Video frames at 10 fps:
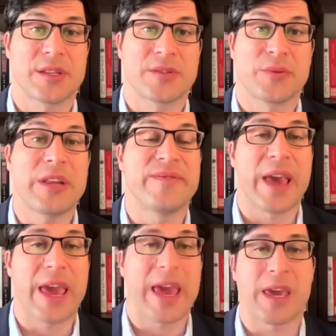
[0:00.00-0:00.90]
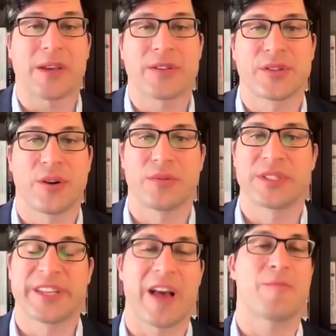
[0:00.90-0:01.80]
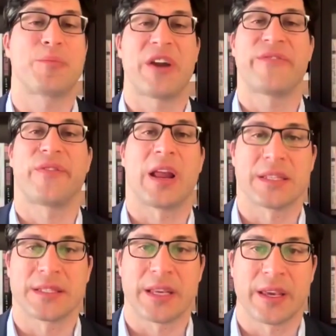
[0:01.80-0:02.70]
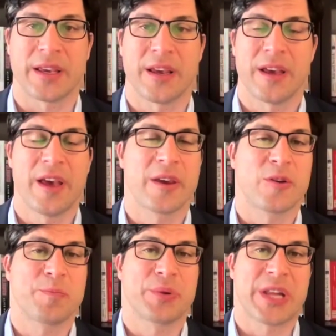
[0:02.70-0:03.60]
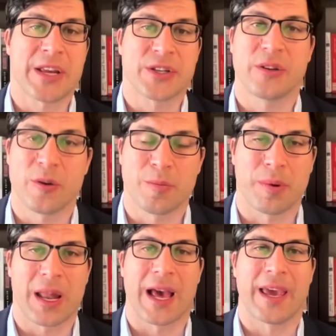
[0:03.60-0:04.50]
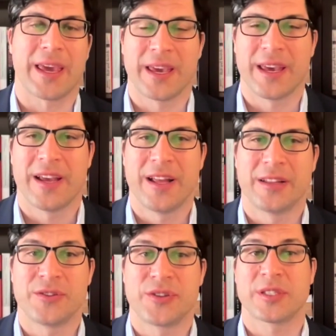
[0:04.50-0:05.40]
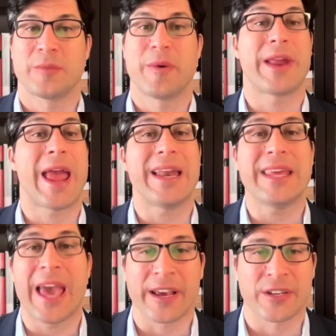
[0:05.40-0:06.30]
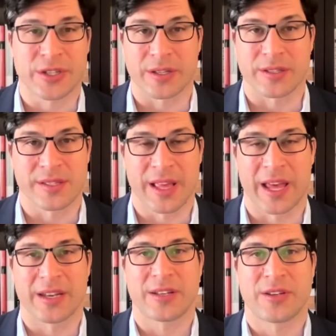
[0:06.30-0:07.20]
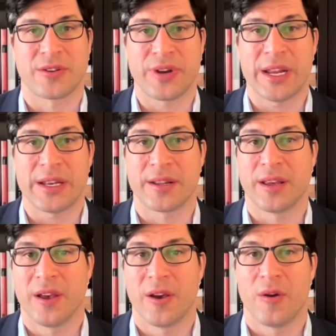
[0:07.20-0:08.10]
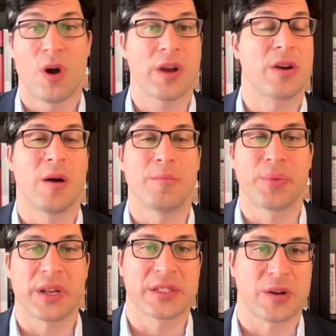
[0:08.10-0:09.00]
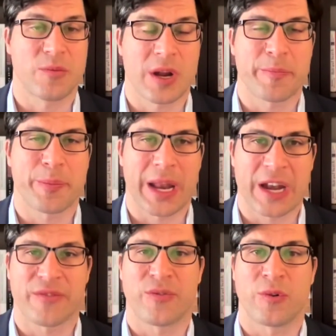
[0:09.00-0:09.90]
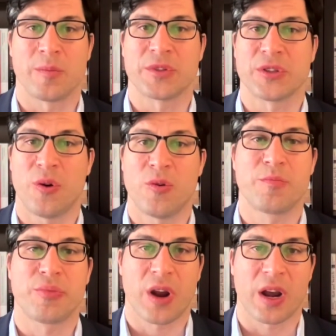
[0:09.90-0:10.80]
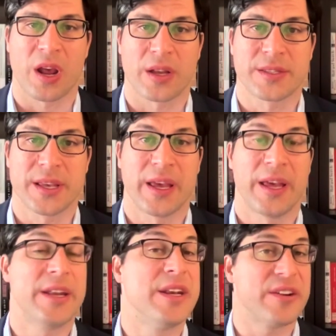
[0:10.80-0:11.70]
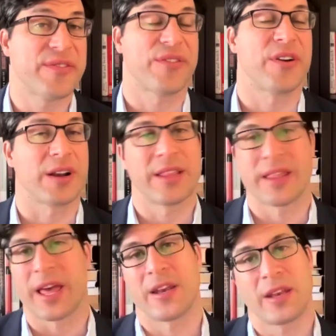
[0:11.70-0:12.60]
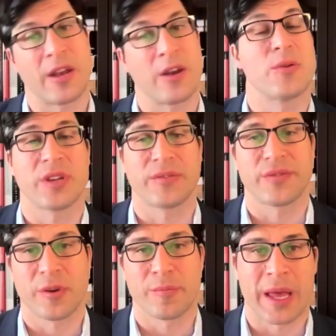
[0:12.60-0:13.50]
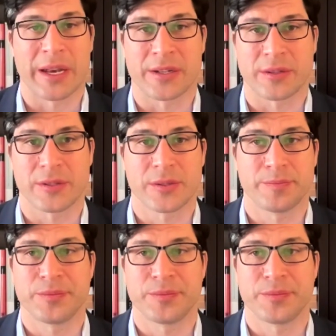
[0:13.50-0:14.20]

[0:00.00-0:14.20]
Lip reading: really vague. So self-preferencing could potentially apply to just about any actions that treat one company's or one platform's own products differently than those of competitors.